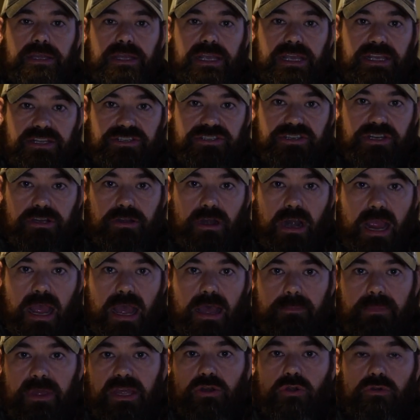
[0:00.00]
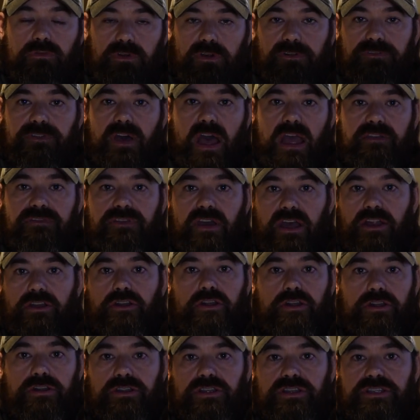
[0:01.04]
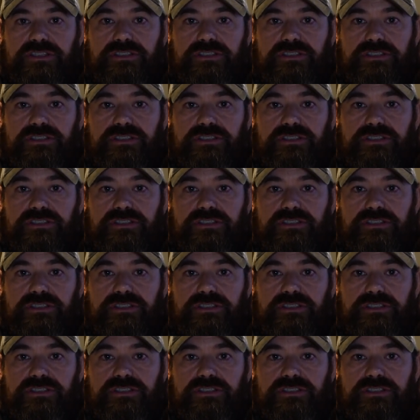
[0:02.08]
Instagram and over 500